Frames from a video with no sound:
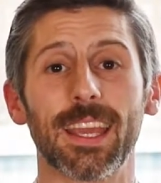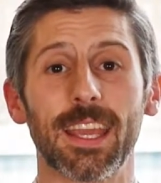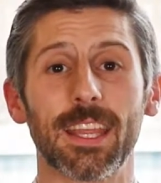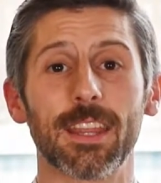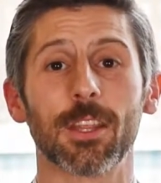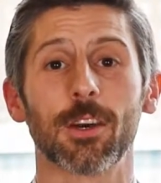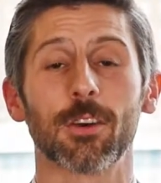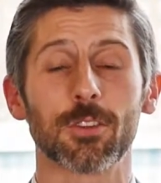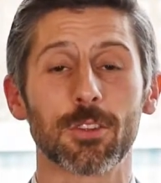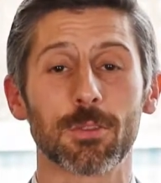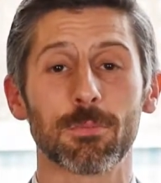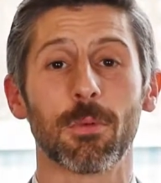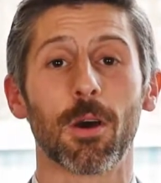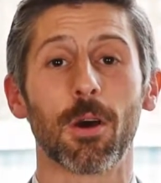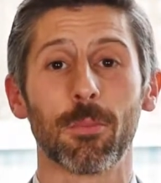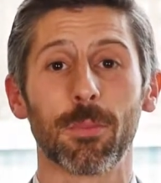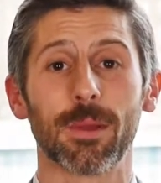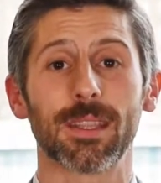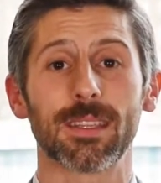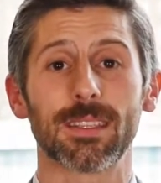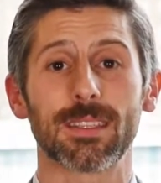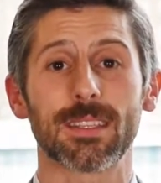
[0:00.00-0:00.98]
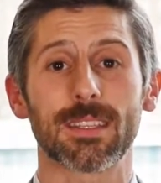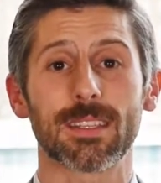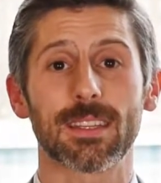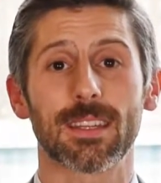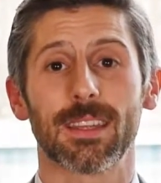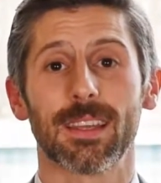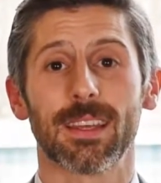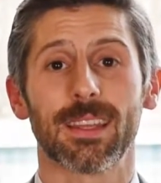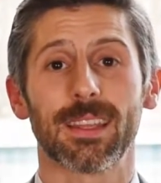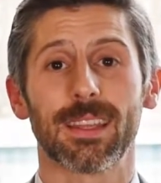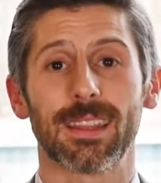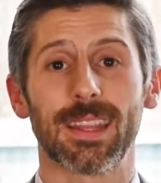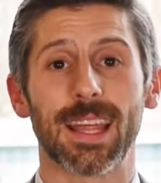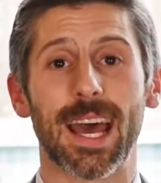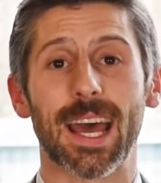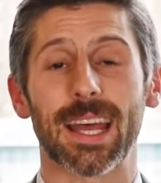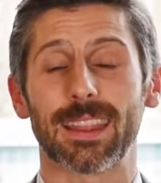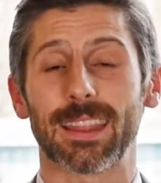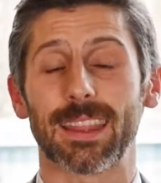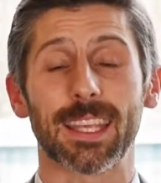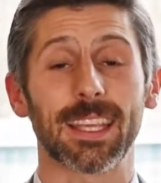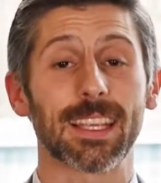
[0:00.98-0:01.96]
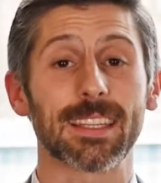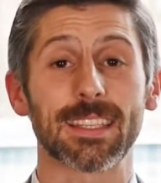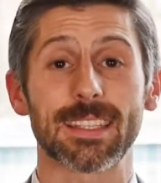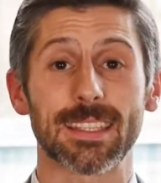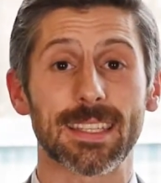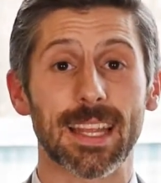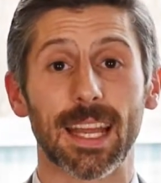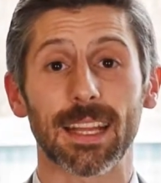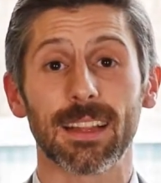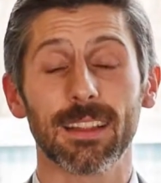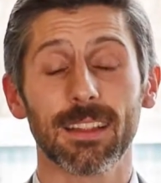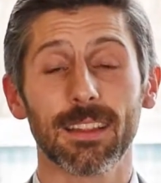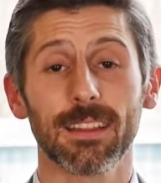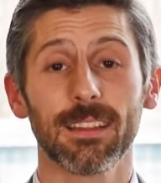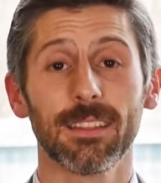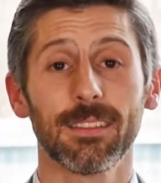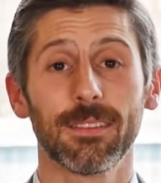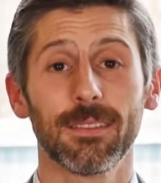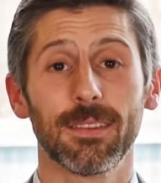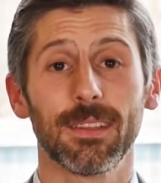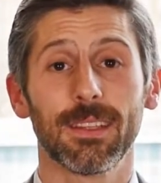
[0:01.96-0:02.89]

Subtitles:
in those moments that things settle